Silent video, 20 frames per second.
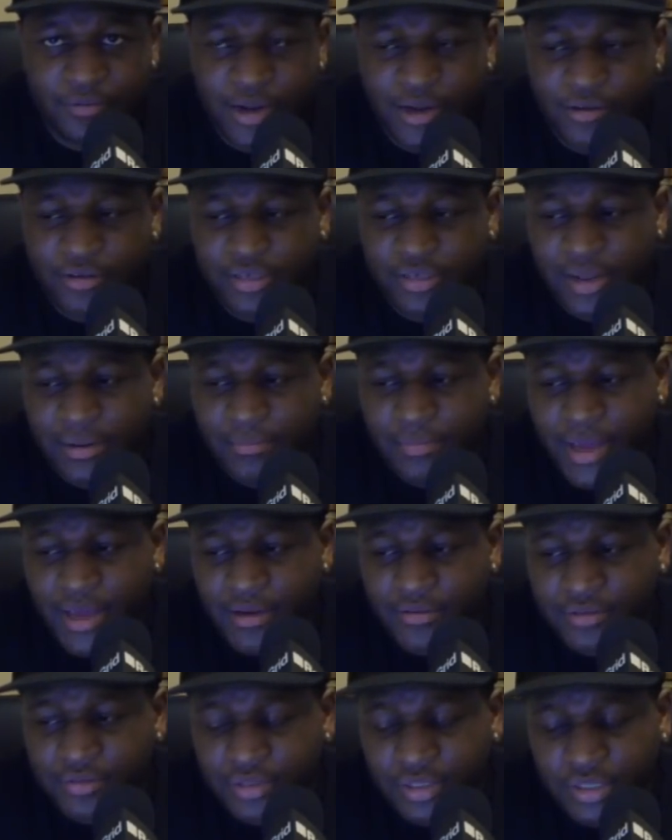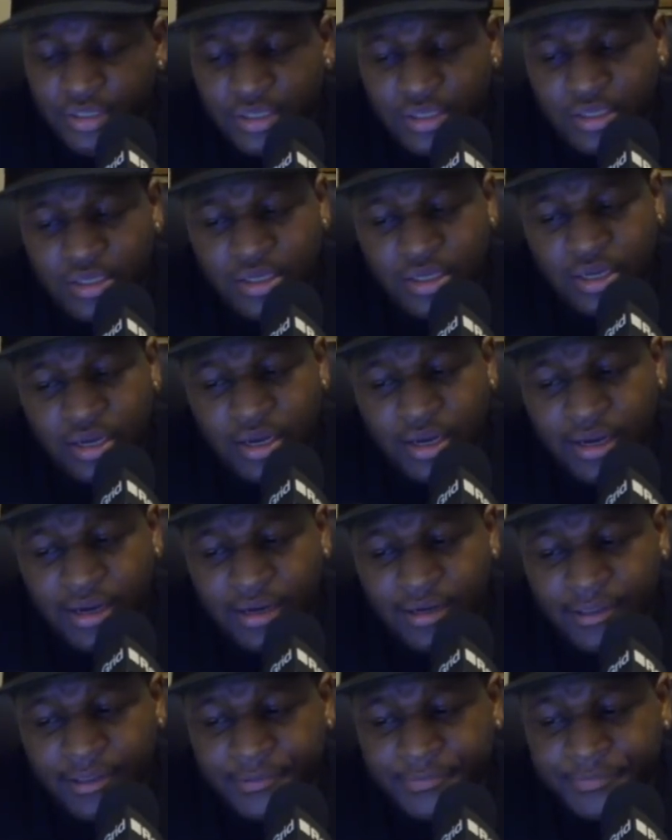round of that battle.
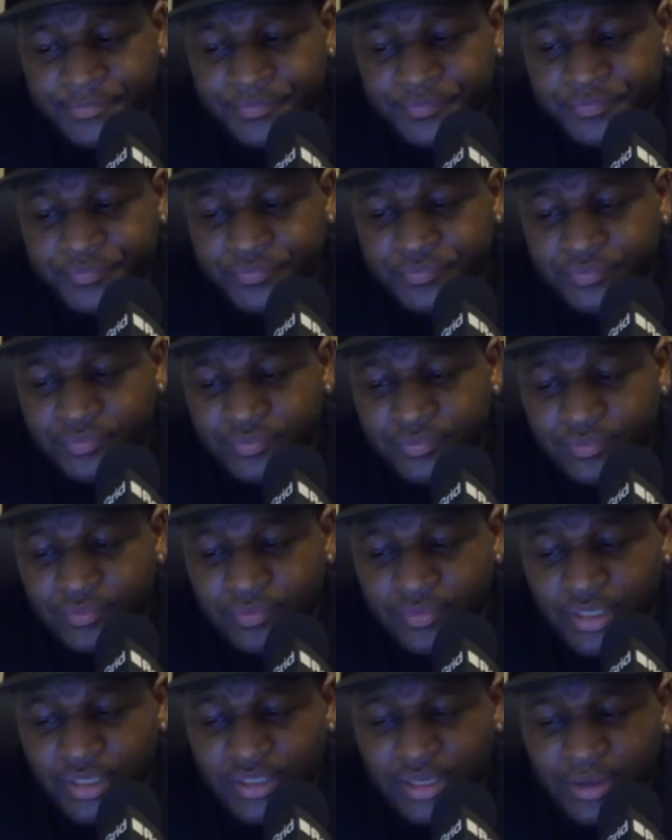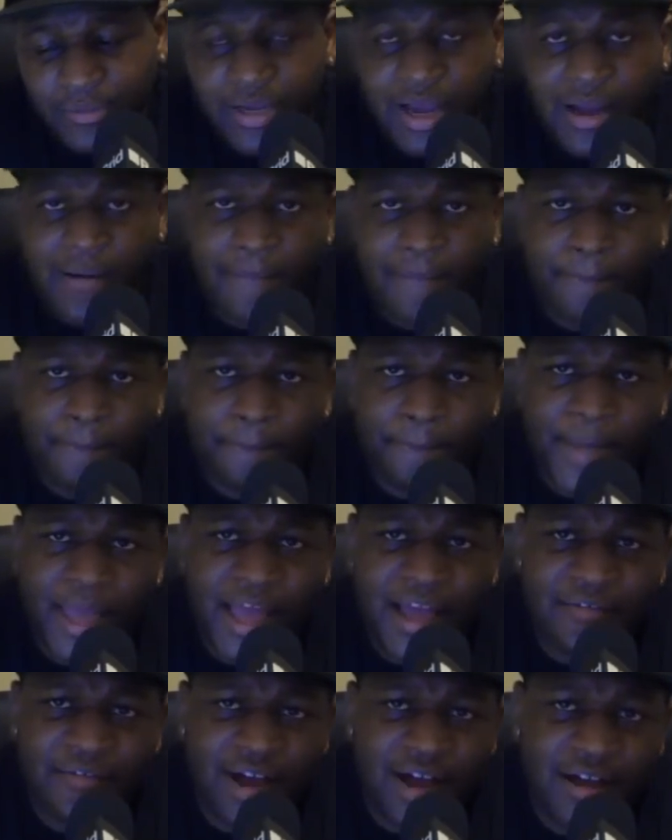Um, now we got
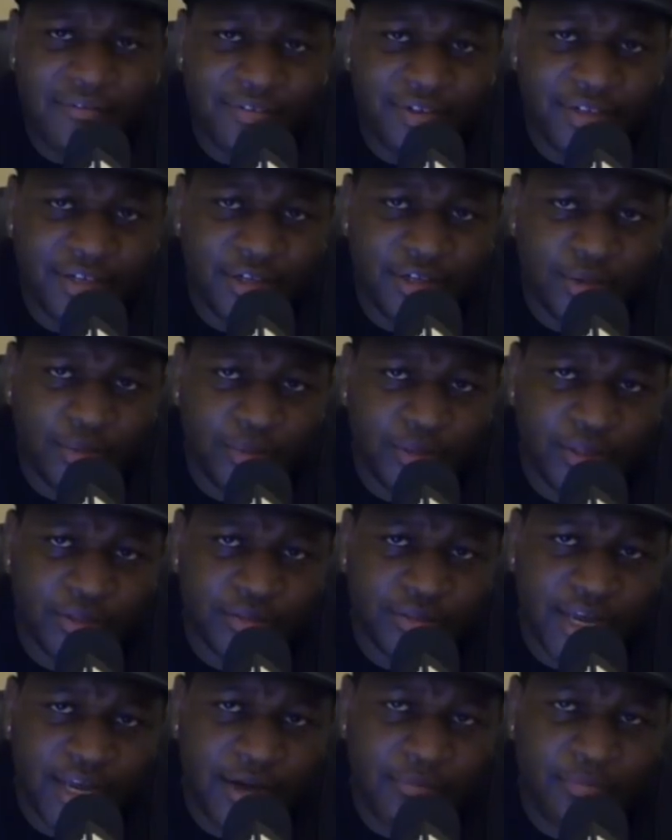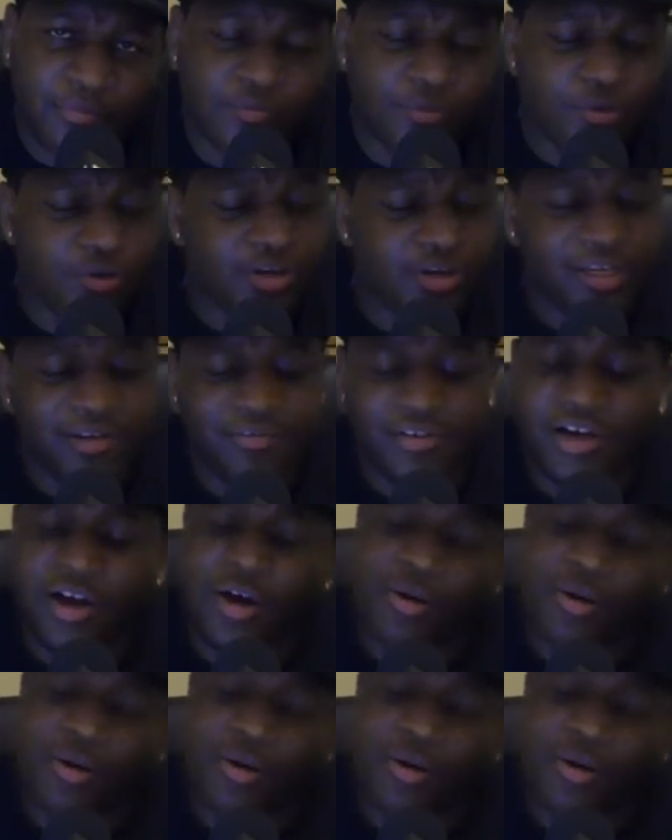Math Hoffa and Ill Will. Now, before even